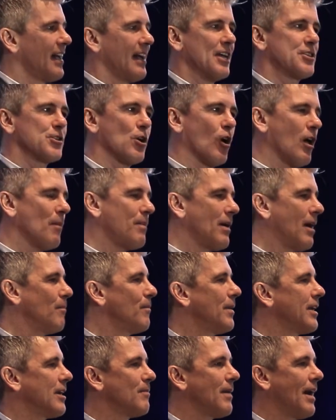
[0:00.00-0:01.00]
it's all about
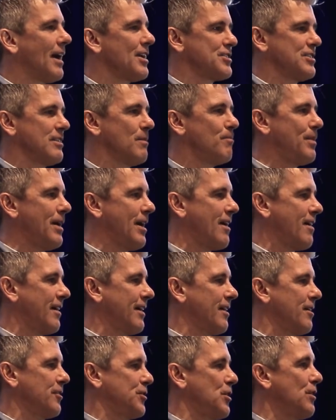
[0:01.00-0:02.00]
minimizing the
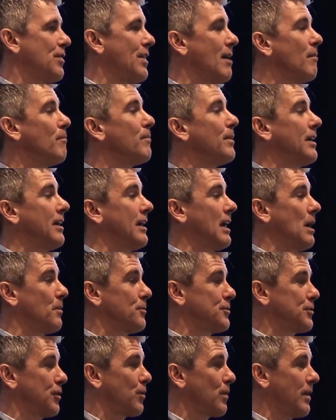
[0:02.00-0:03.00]
barrier to them being
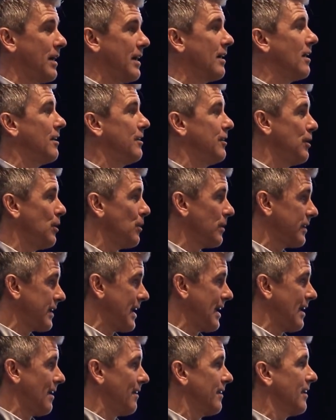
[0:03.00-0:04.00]
able to create a new
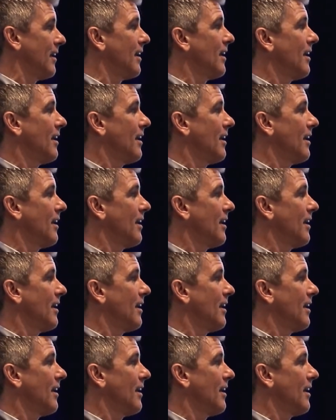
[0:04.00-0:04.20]
account